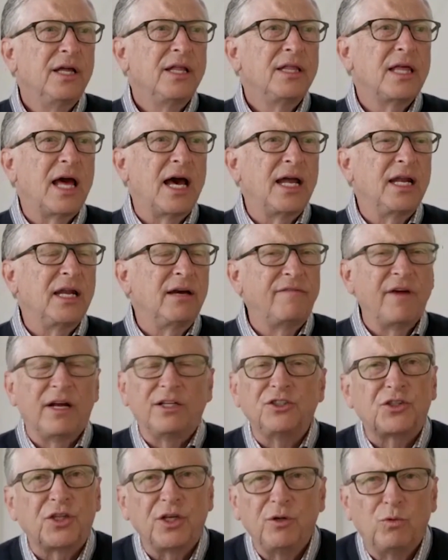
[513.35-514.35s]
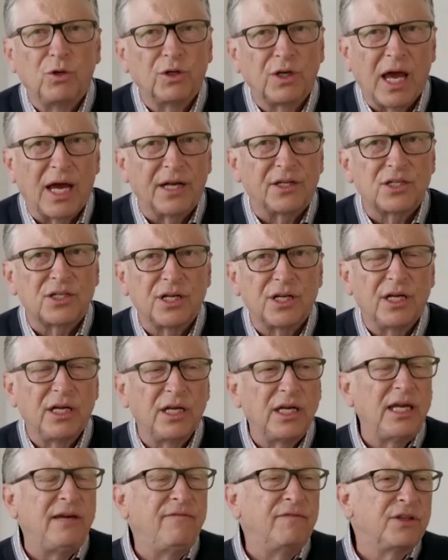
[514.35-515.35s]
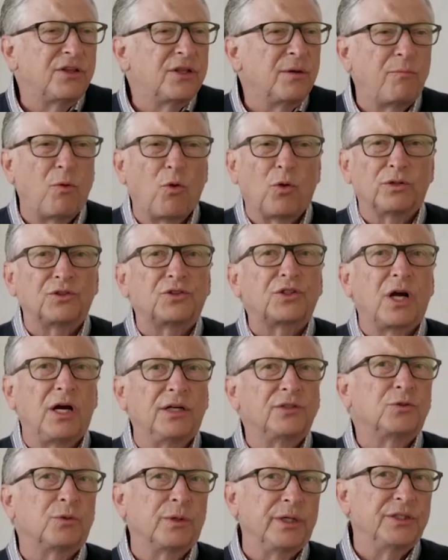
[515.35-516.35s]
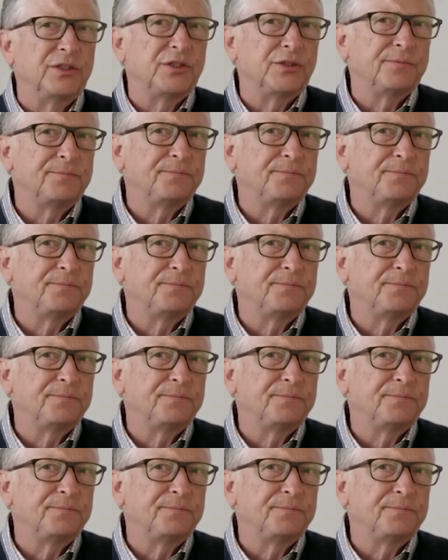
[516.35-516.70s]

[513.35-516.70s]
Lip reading: eventually will get to even the poorest countries.